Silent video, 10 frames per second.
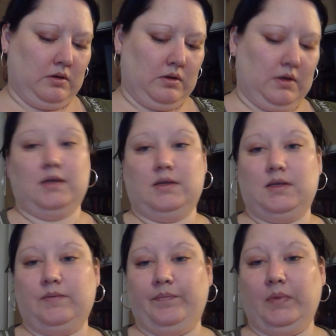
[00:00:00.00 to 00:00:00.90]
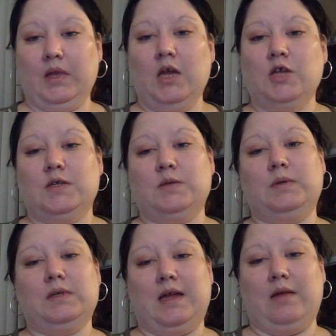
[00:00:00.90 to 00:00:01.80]
It does. This one
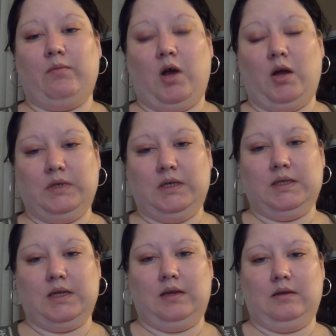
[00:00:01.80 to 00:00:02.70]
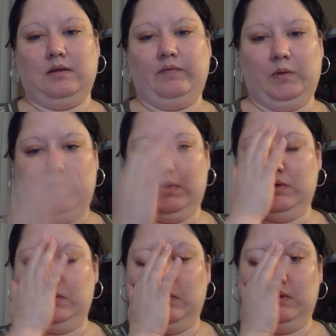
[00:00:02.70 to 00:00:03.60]
doesn't have options.
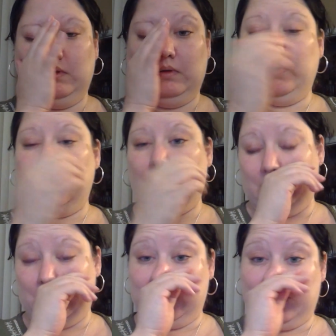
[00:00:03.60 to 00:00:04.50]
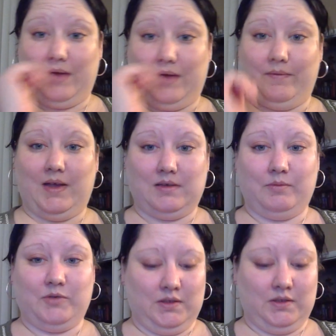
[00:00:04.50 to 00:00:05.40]
One of the other decks I have has
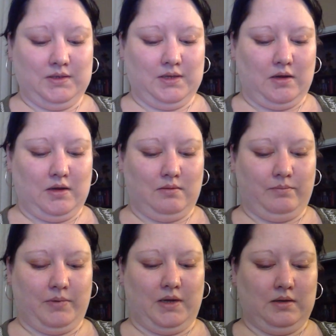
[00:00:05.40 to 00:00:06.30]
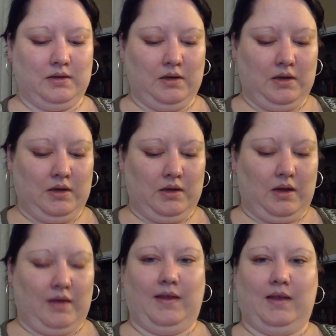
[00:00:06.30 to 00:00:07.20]
options, but
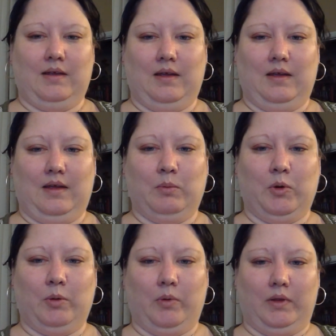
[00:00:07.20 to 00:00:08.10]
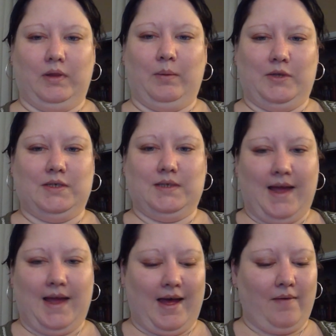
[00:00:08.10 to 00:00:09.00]
I think it's more important that we just
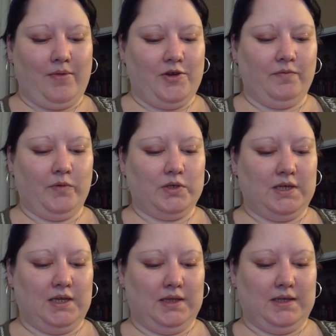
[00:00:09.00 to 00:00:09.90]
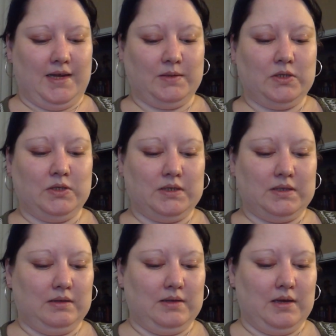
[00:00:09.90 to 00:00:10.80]
have the diversity in the decks. It just
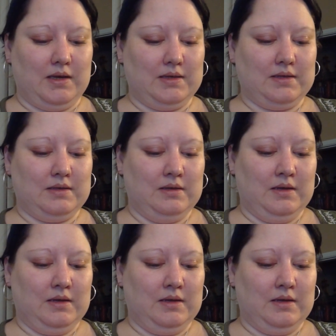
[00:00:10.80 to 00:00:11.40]
does.